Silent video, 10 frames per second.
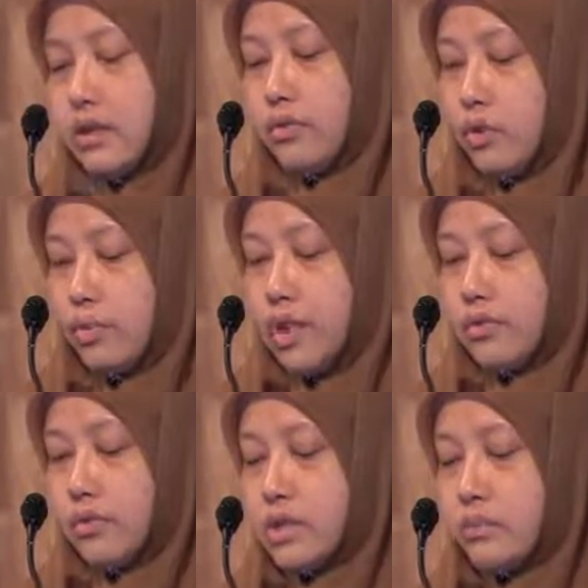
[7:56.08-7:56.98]
Format
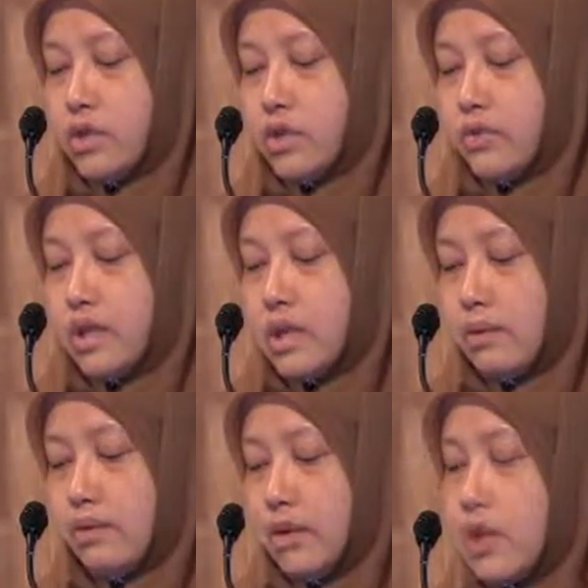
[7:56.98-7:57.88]
for submission of
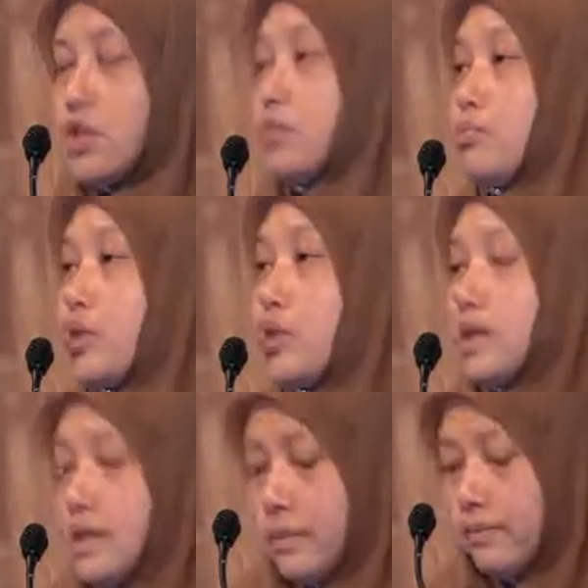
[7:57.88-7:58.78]
Islamic financial
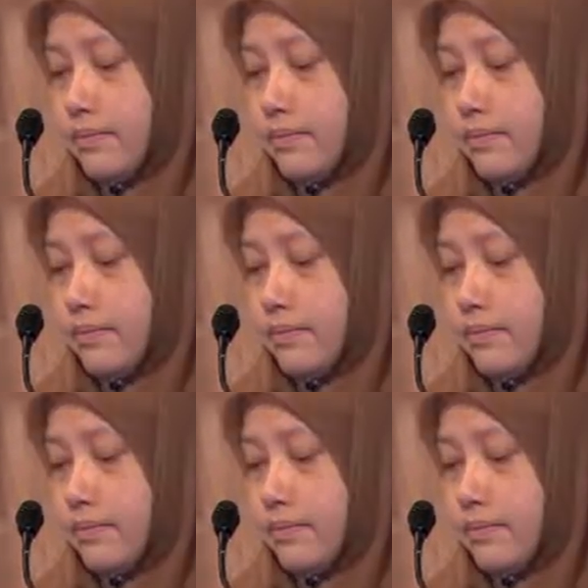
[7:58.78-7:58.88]
products,